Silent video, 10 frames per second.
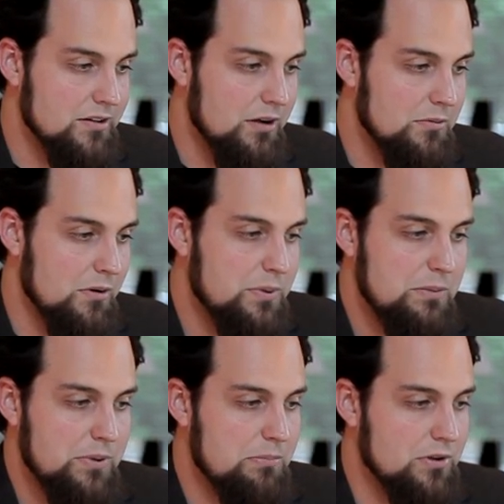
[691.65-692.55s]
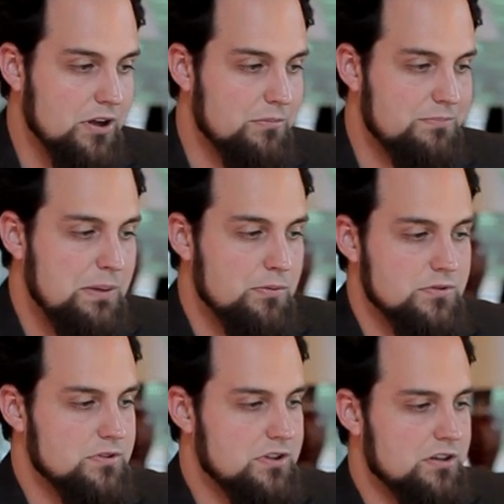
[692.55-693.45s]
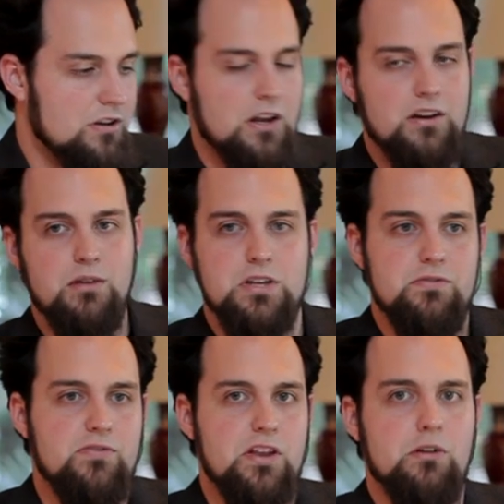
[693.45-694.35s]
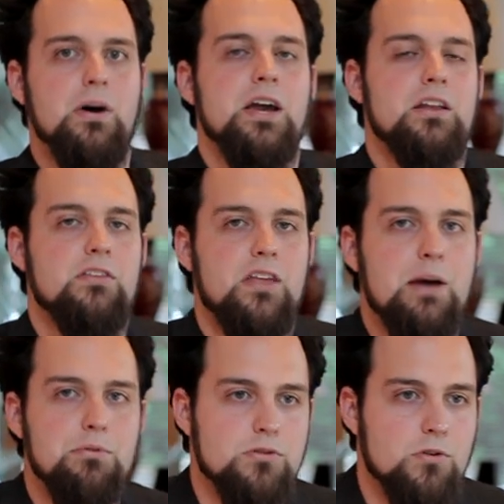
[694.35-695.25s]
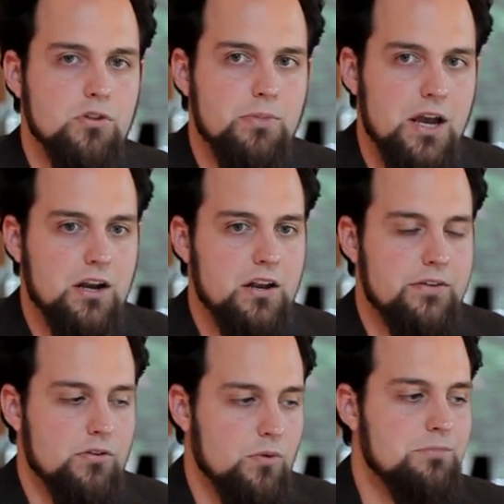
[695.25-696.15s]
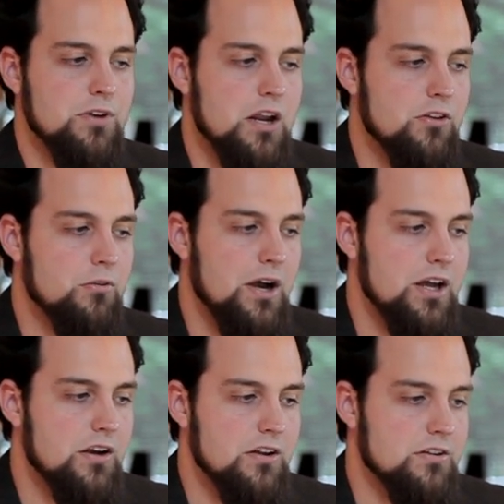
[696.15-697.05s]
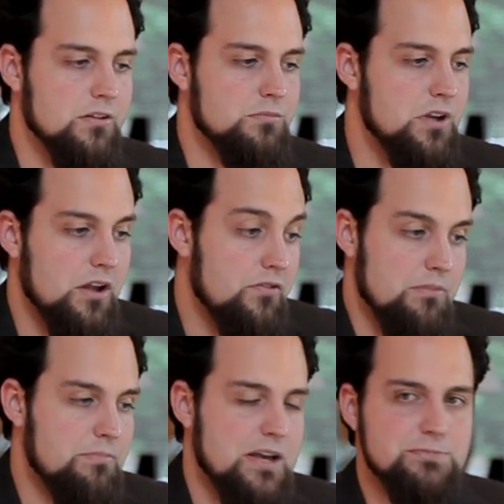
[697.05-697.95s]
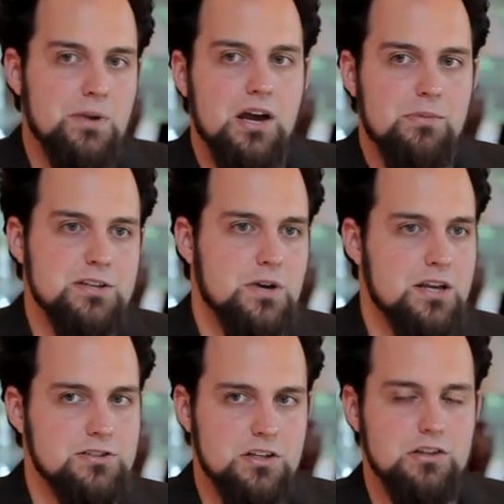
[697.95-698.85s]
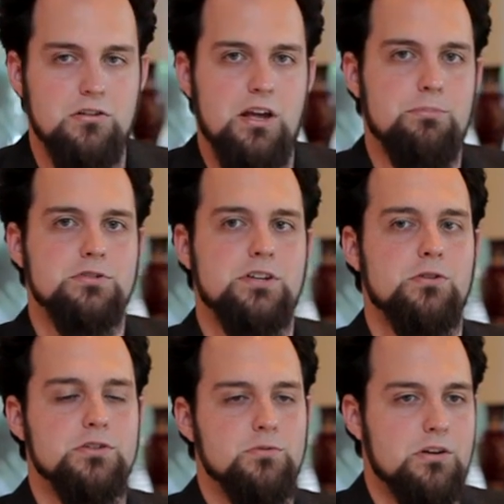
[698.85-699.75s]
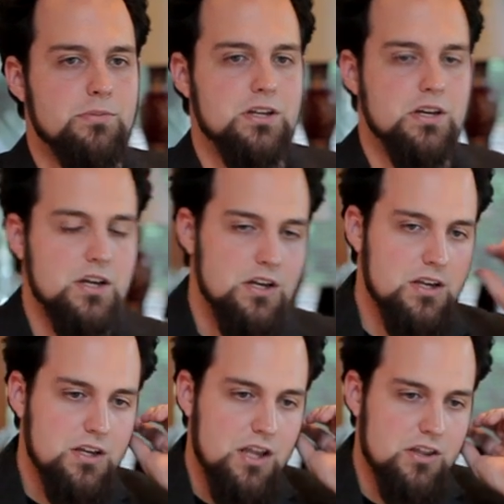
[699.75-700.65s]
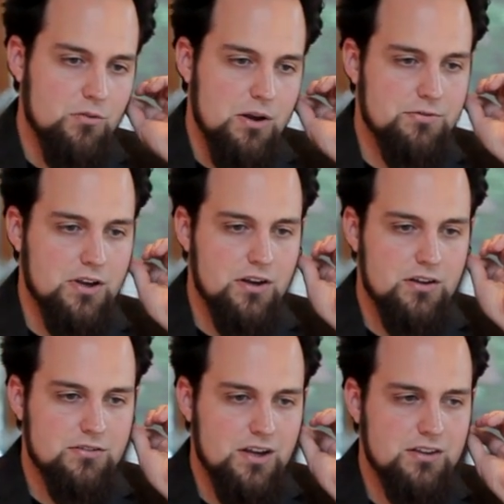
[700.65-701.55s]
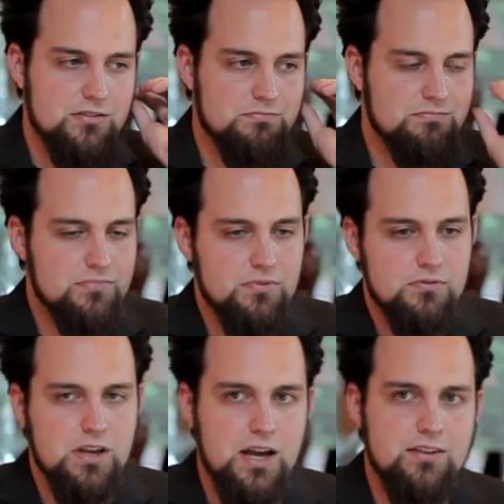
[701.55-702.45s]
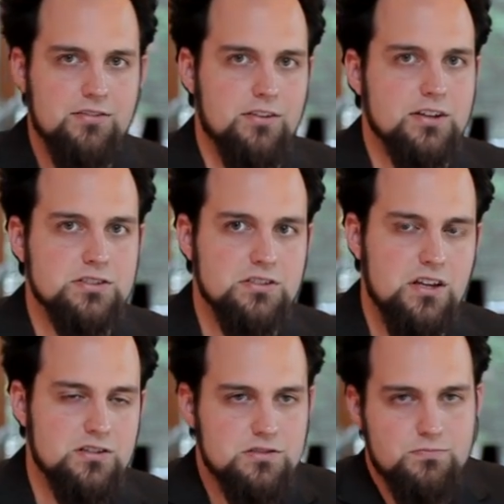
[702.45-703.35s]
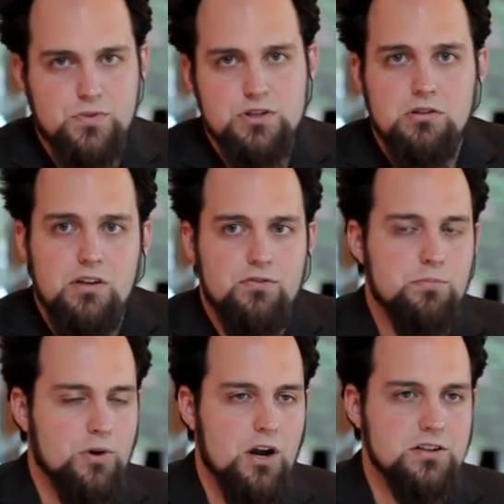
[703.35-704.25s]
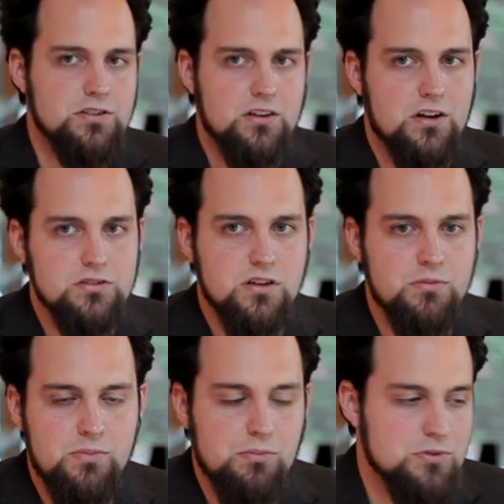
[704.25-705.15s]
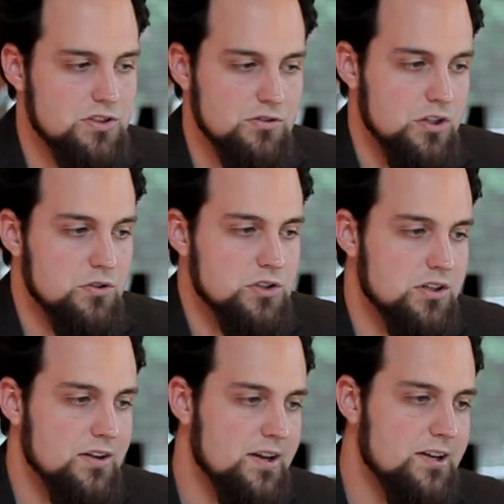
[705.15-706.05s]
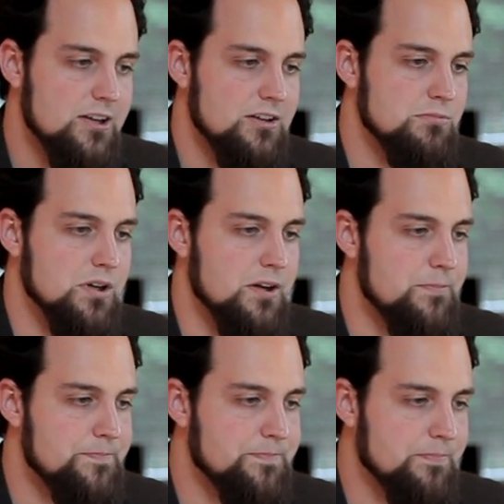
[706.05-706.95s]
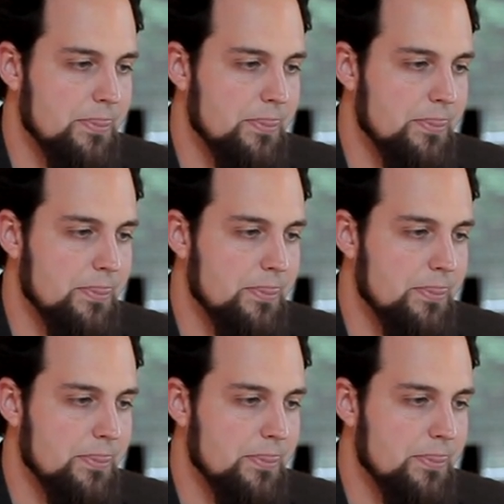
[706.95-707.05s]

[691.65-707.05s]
uh, I mean, people, people, you know, a lot of times, even if they don't buy it at the Apple Store, they'll buy it at a different website, or they'll buy it at uh, you know, even at Best Buy. Best Buy has like a little Apple Store as well, but yeah, their website sites kind of sucks. It's there's only a few products on there, so I mean, people still use it, but